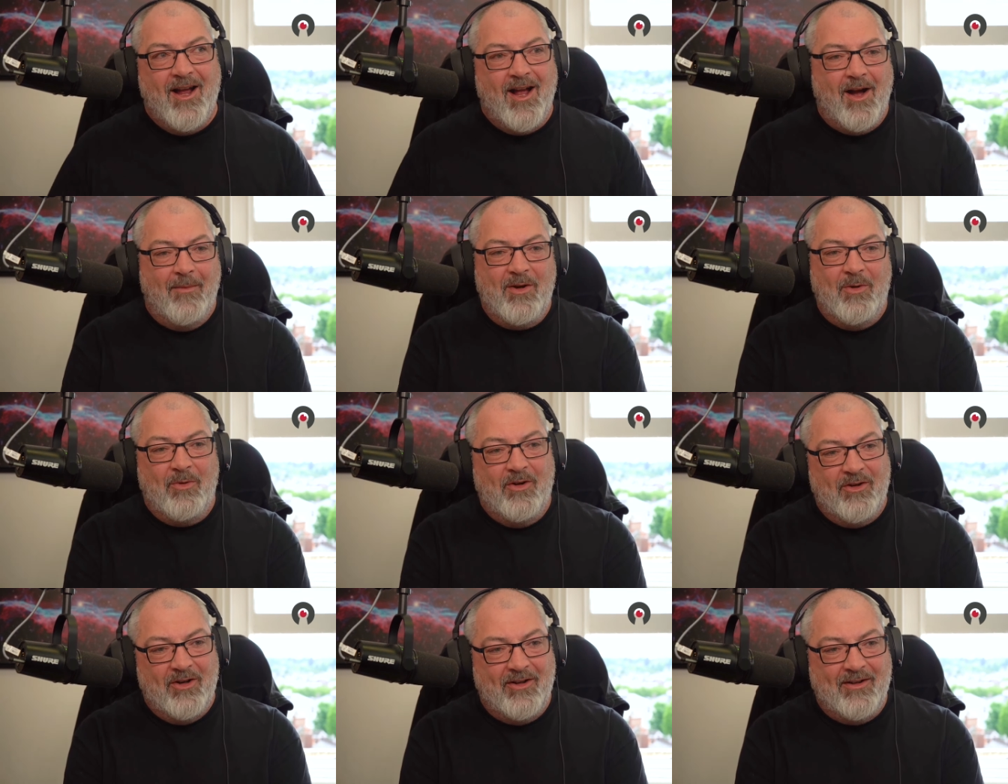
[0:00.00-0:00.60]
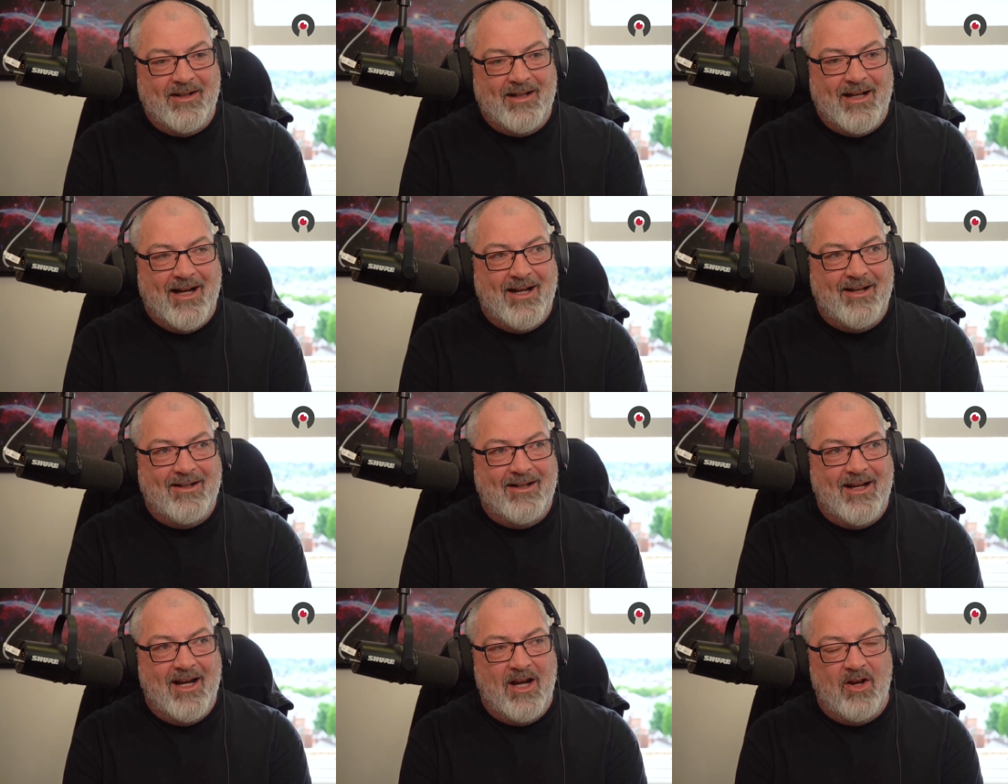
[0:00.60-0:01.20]
I mean, we're at the
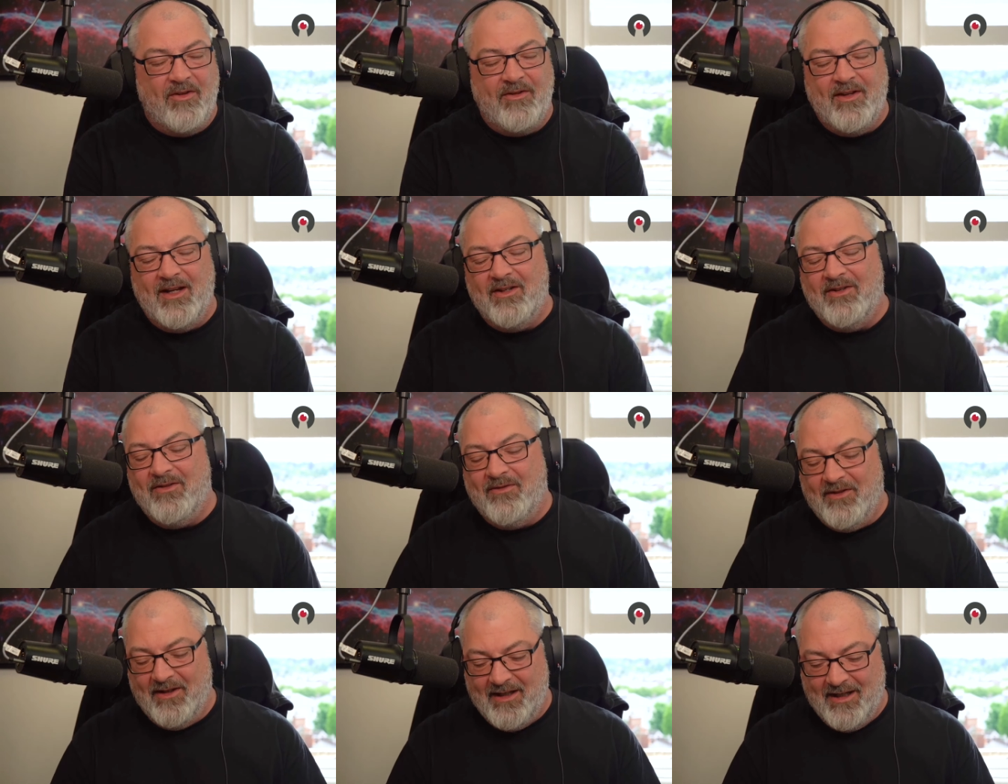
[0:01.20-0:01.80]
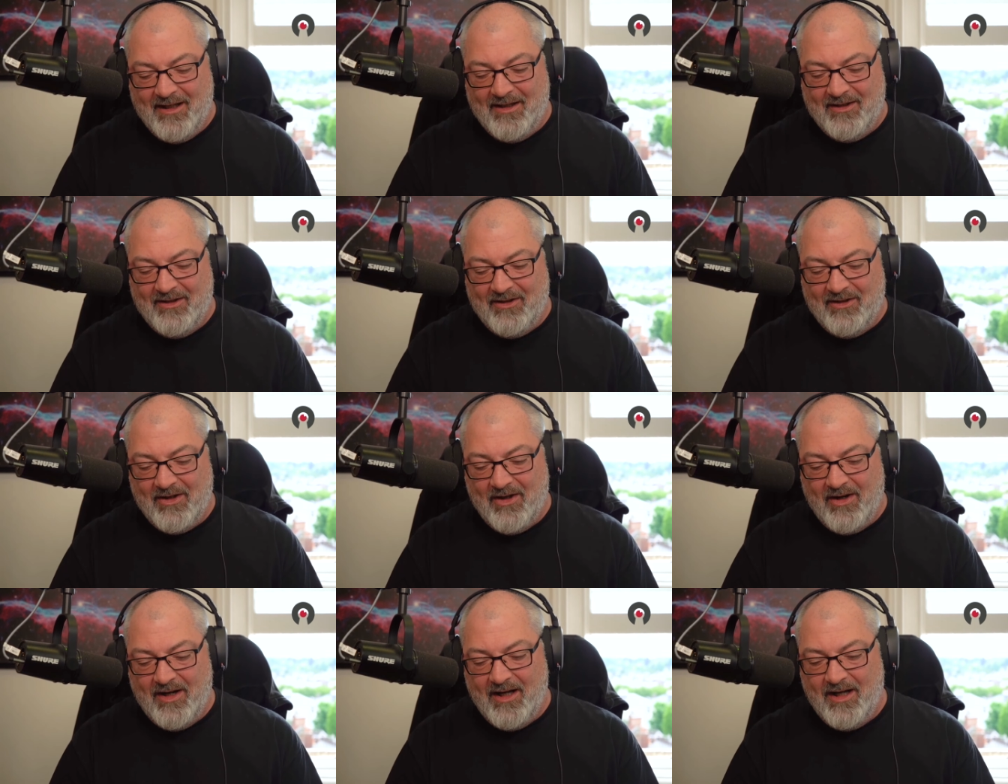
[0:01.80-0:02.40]
end now. Thanks for the
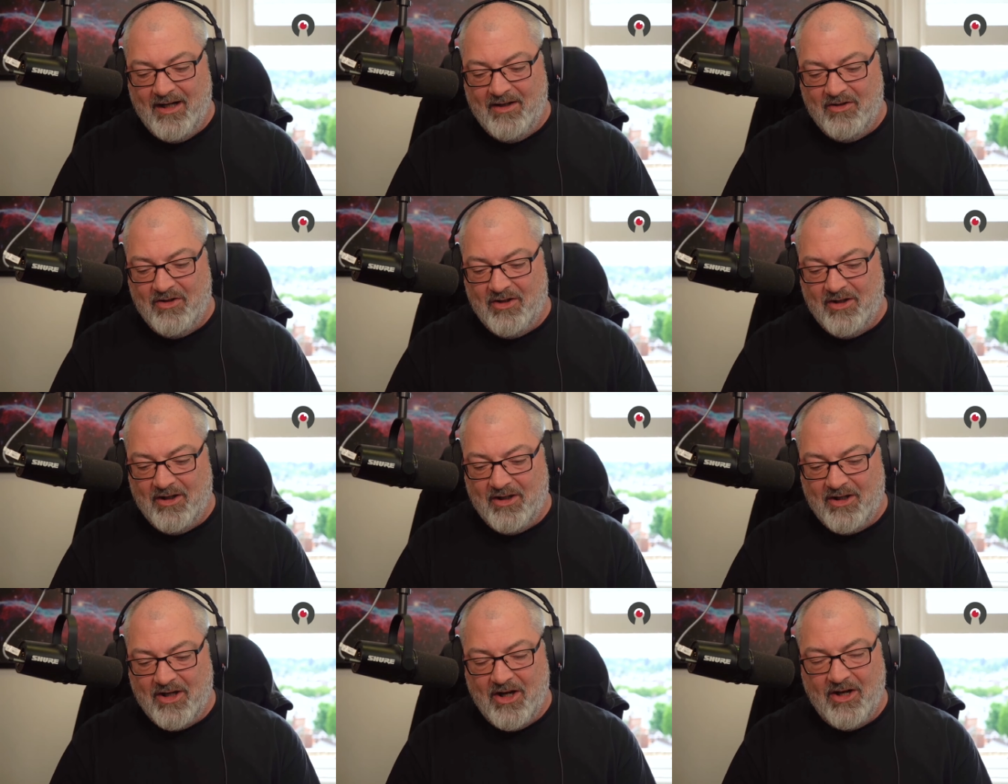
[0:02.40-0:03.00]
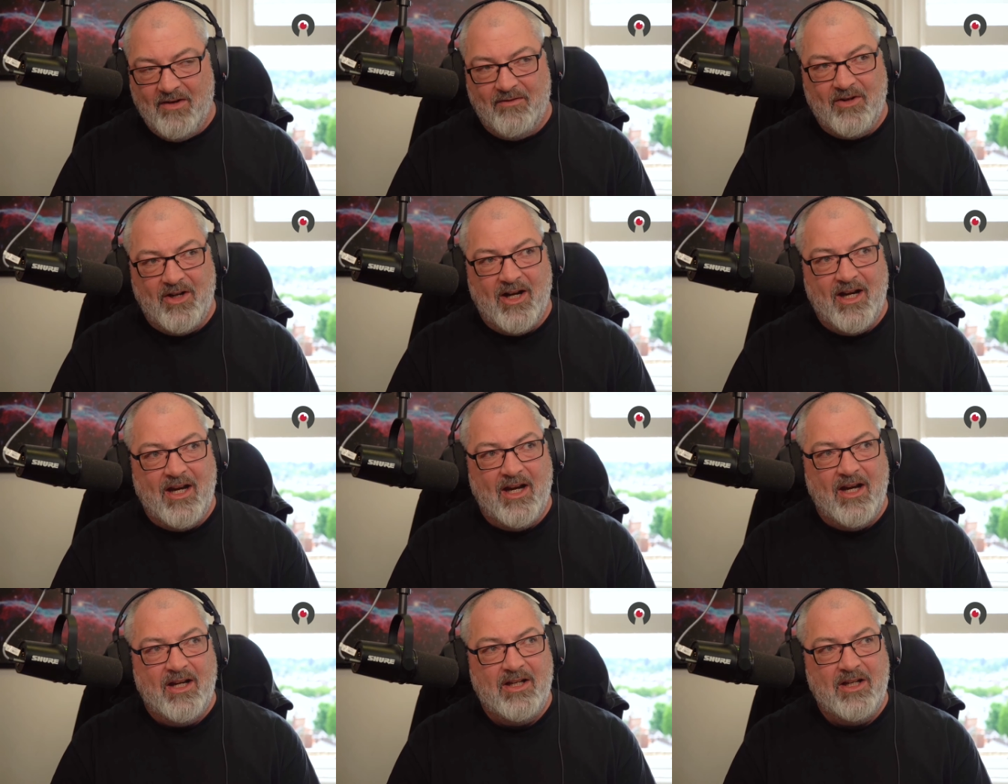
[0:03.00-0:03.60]
insight into kind of
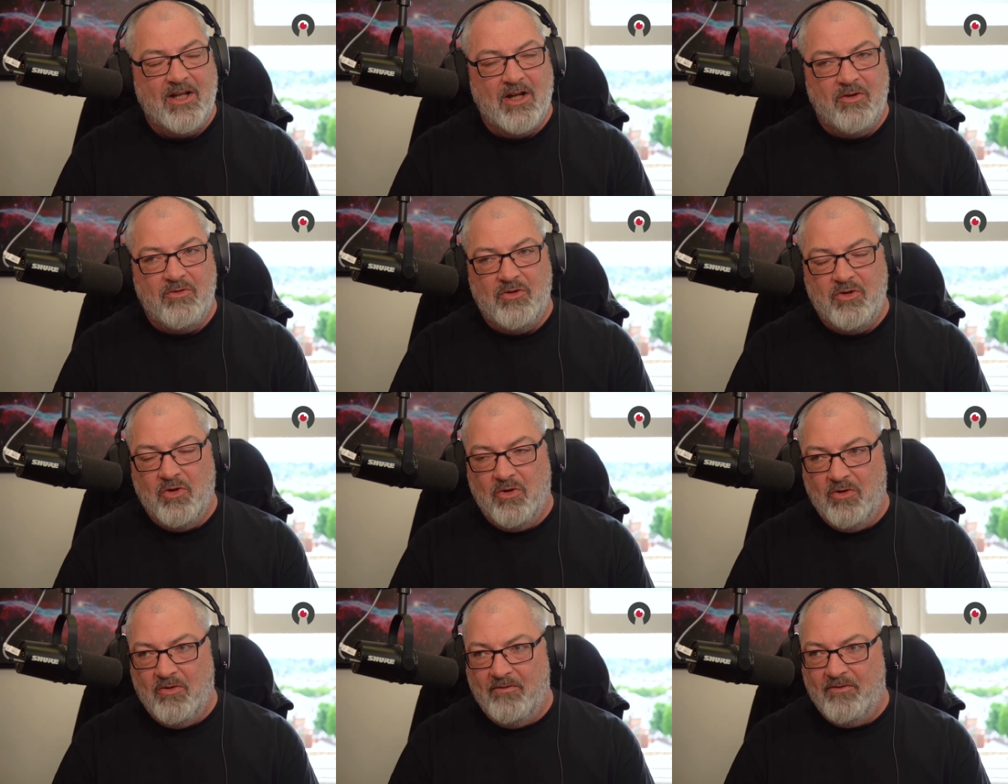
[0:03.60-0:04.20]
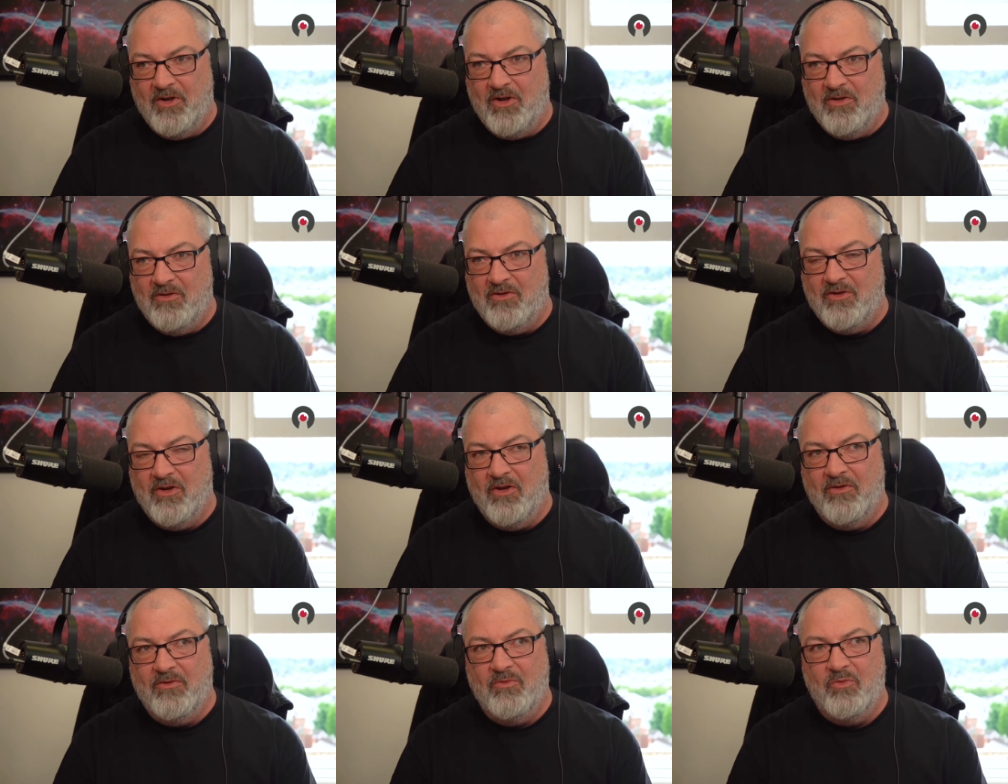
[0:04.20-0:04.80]
like you know your views
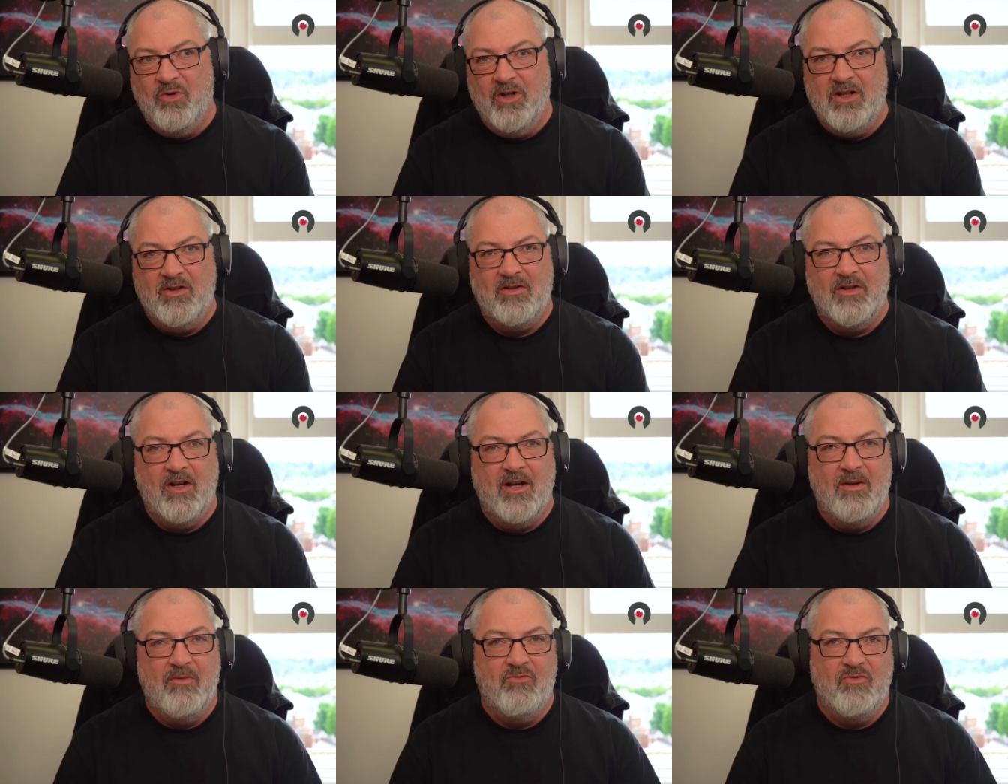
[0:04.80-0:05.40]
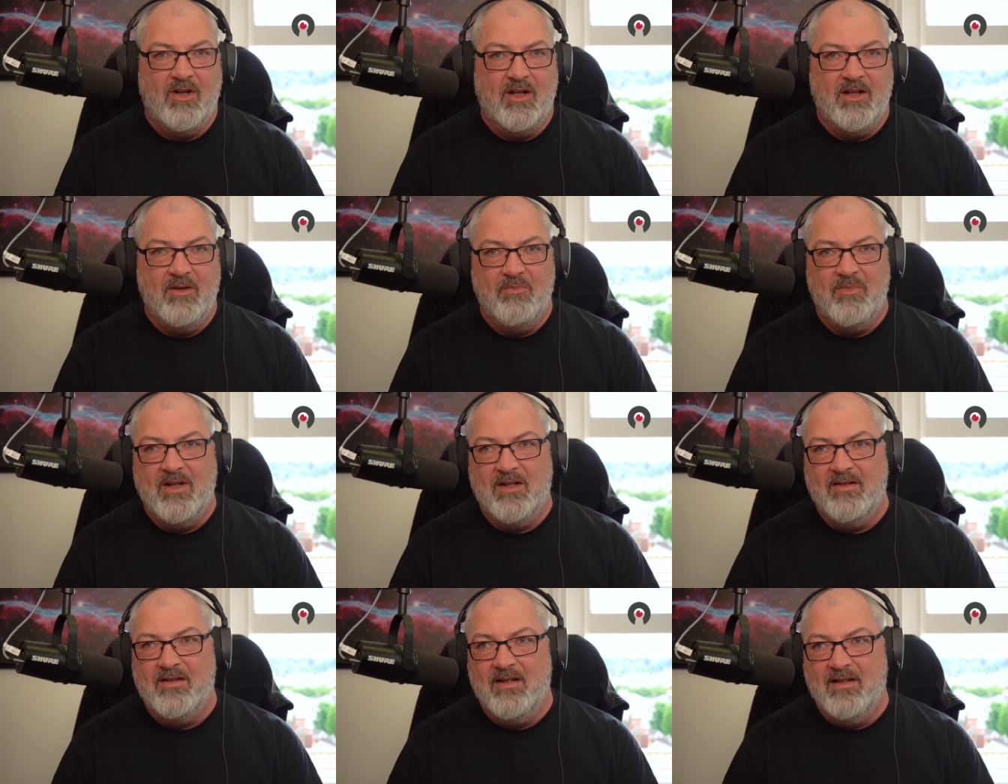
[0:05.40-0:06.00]
on what it's like running a
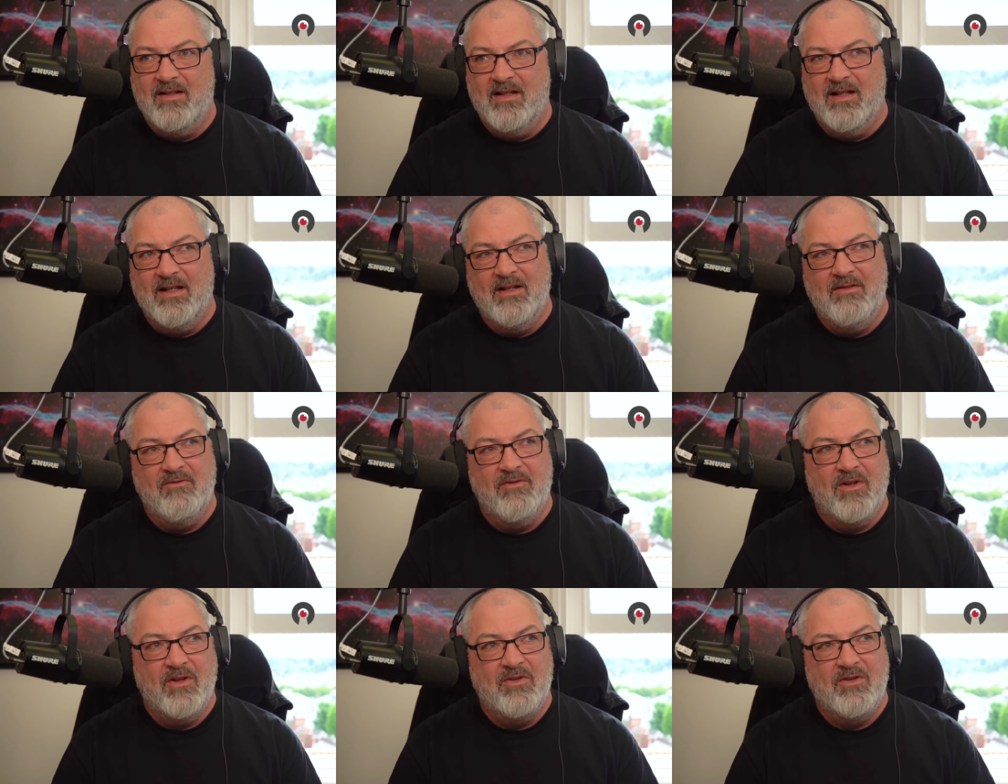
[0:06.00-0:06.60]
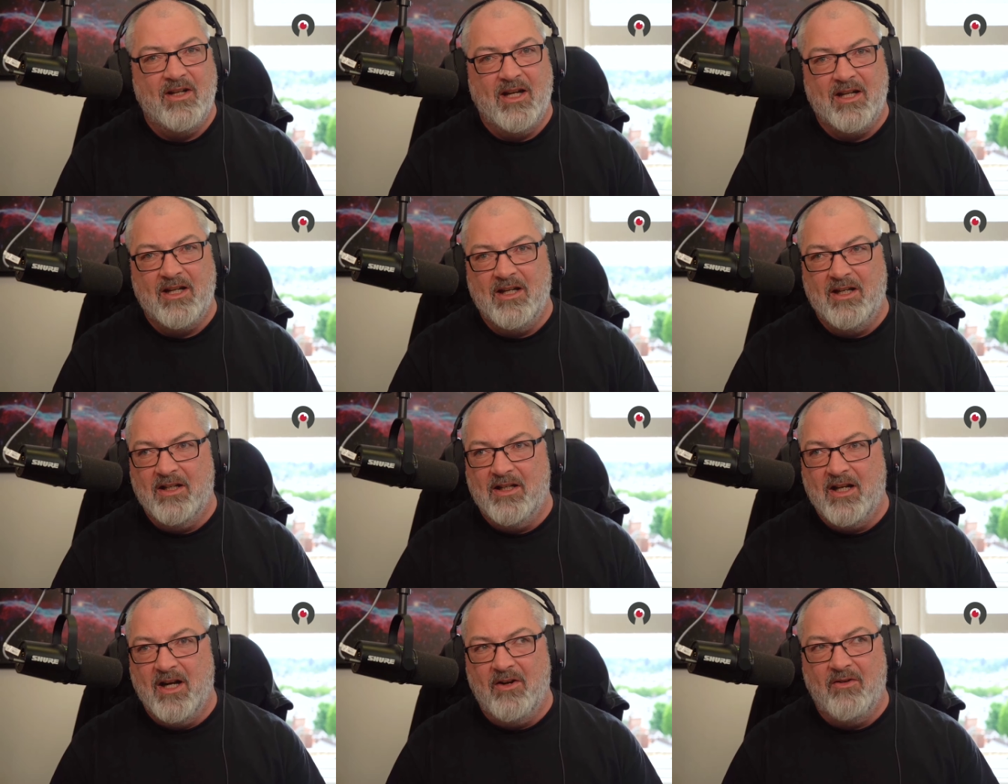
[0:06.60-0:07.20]
business in infosec
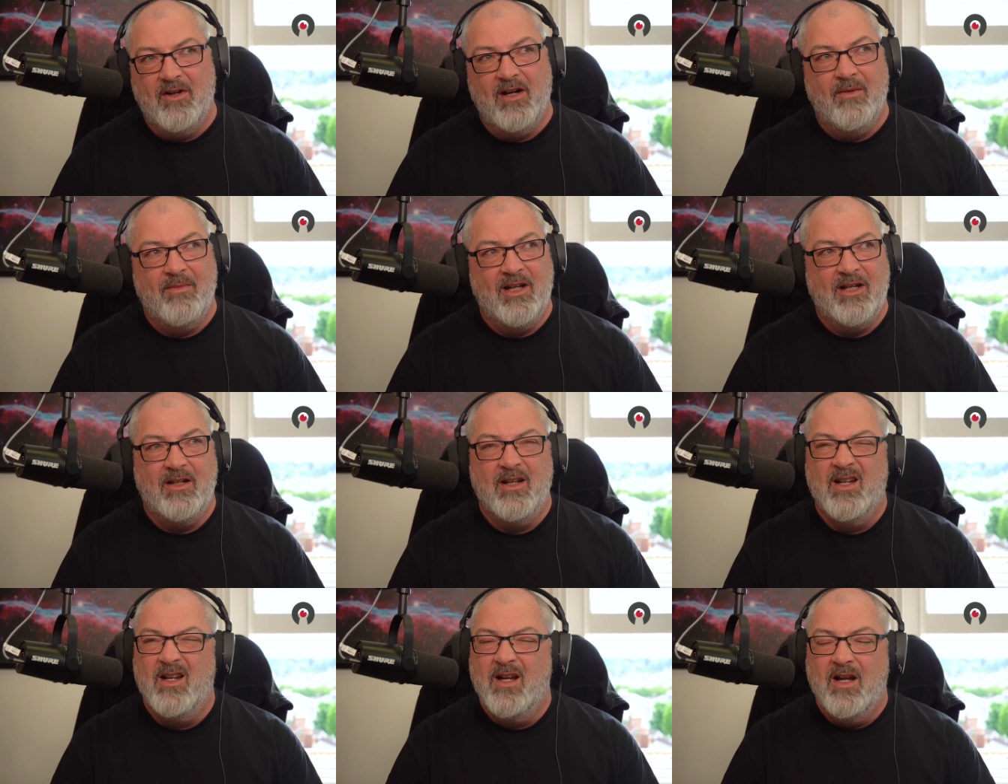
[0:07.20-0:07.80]
and current. I mean.